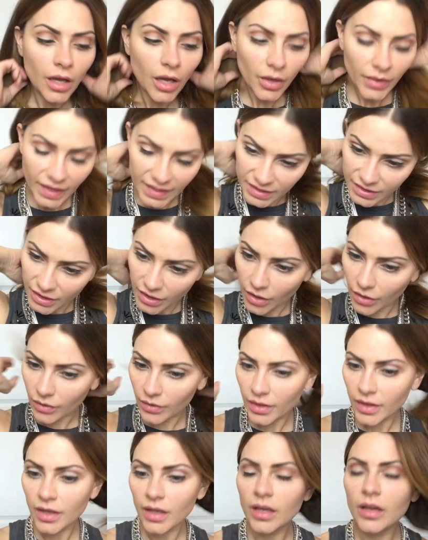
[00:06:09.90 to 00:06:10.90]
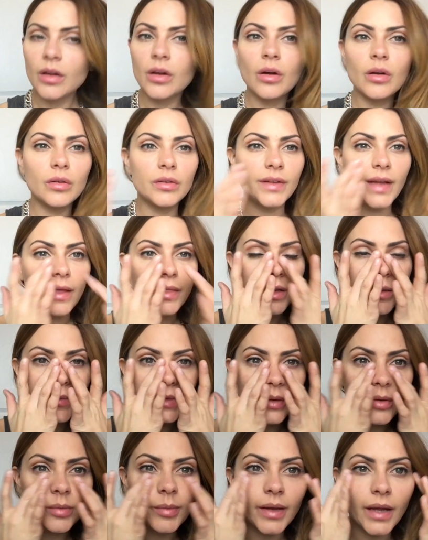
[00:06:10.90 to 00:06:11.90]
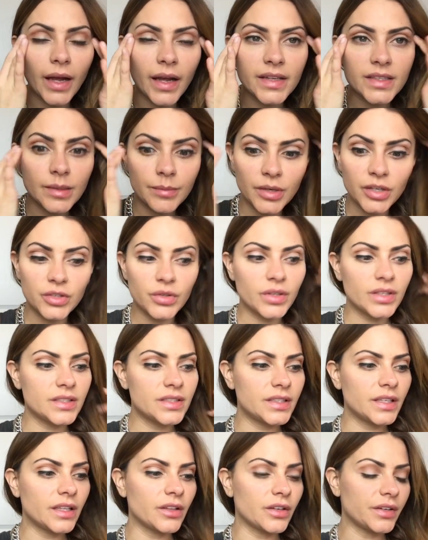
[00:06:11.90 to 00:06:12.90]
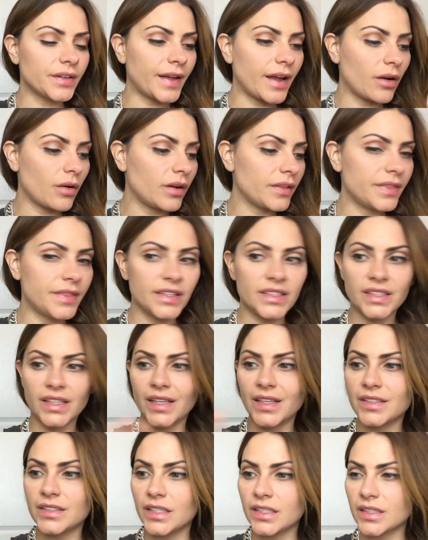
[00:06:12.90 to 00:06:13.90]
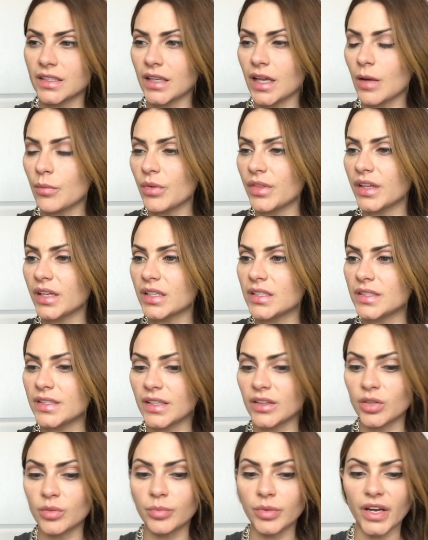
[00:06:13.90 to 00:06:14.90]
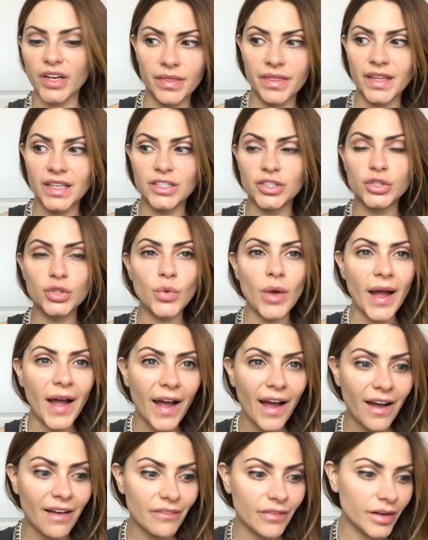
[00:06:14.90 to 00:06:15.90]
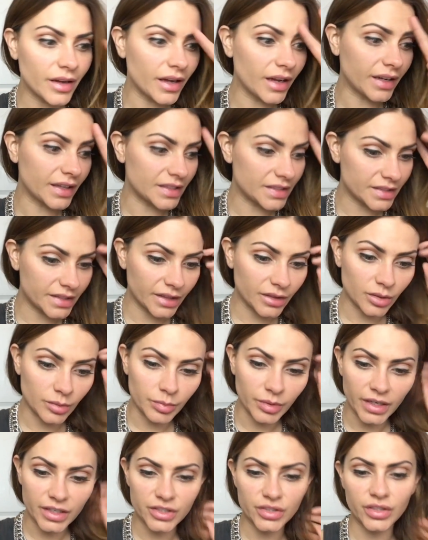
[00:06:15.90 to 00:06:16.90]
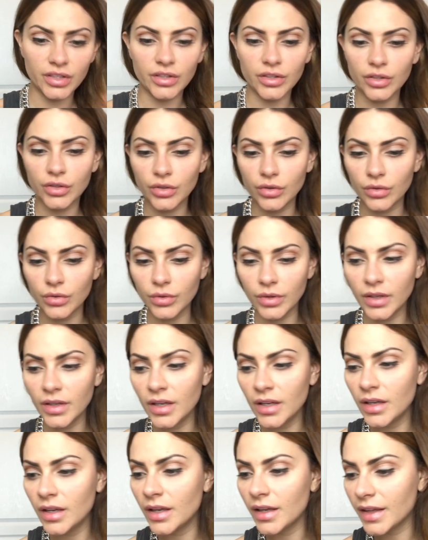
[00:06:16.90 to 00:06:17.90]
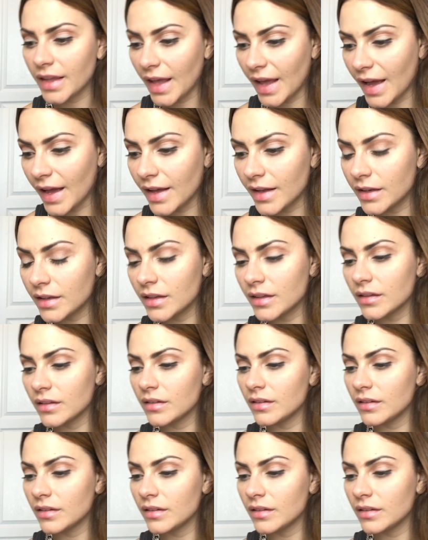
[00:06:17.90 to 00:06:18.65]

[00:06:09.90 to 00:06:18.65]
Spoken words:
Okay, so now that I'm done with my eyes, I'm gonna do concealer. Now, this kit doesn't come with a concealer brush. They do have a concealer brush that you can